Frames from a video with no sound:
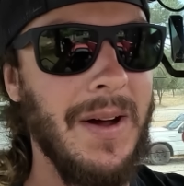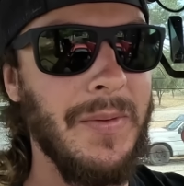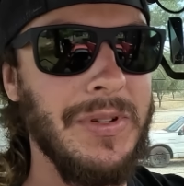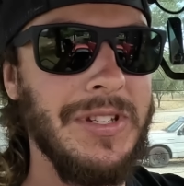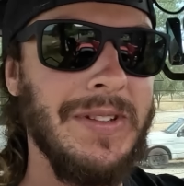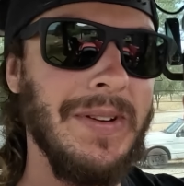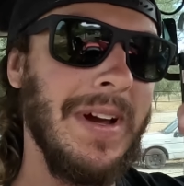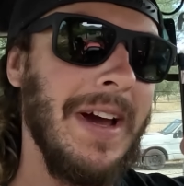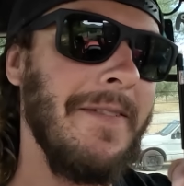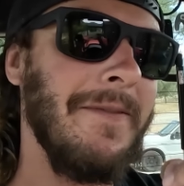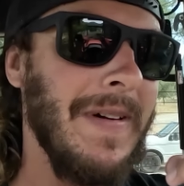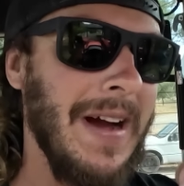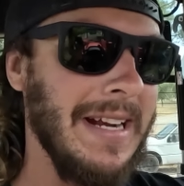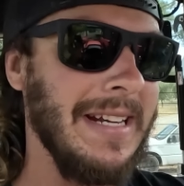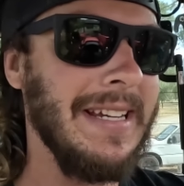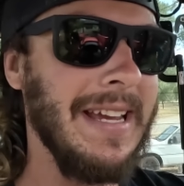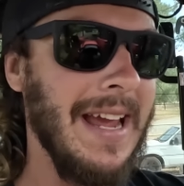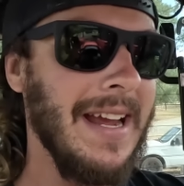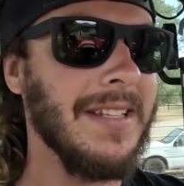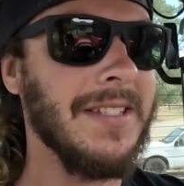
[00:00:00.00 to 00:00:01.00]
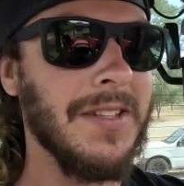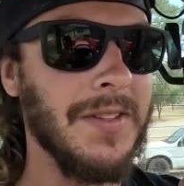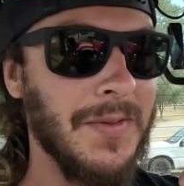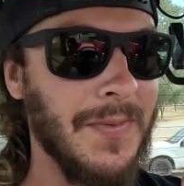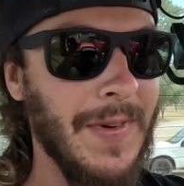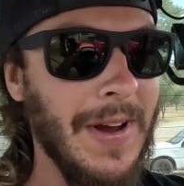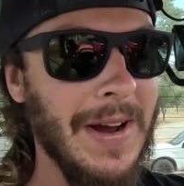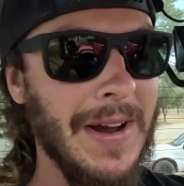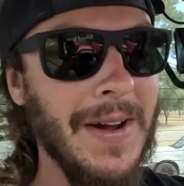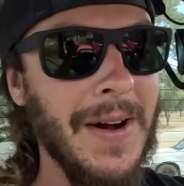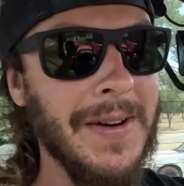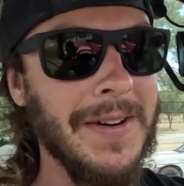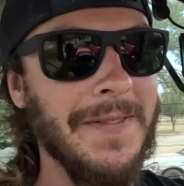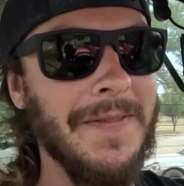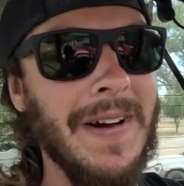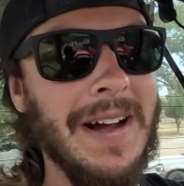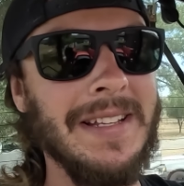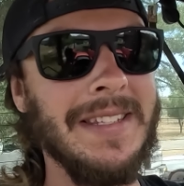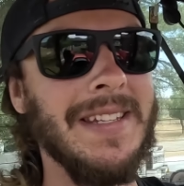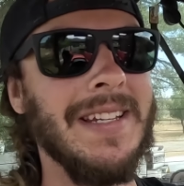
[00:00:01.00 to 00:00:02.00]
We still gotta find gates. It's very hard to
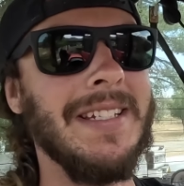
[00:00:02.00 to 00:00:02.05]
find